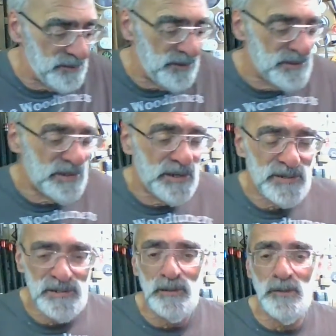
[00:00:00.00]
is a
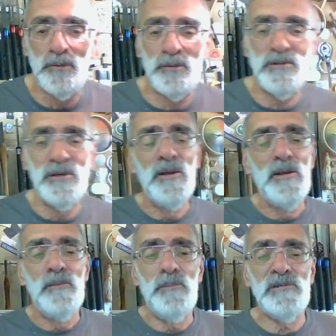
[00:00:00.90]
lesson learned,
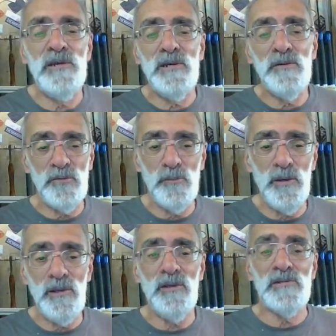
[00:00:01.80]
but take it from
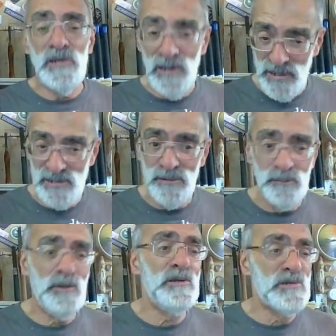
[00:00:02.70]
me, it's a lesson,
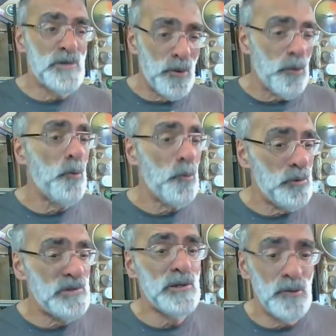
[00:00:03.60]
but it's not
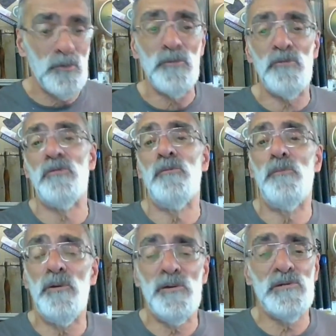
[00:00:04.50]
always learned
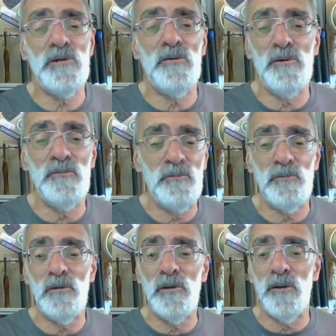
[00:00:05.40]
because I have
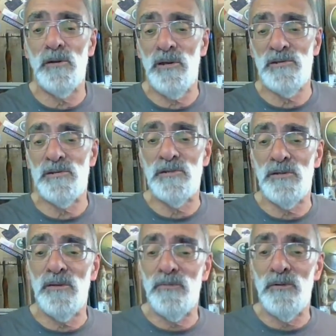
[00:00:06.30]
a lot of lessons I
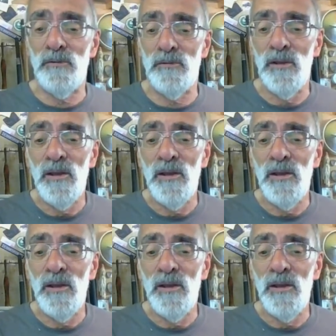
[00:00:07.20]
haven't learned.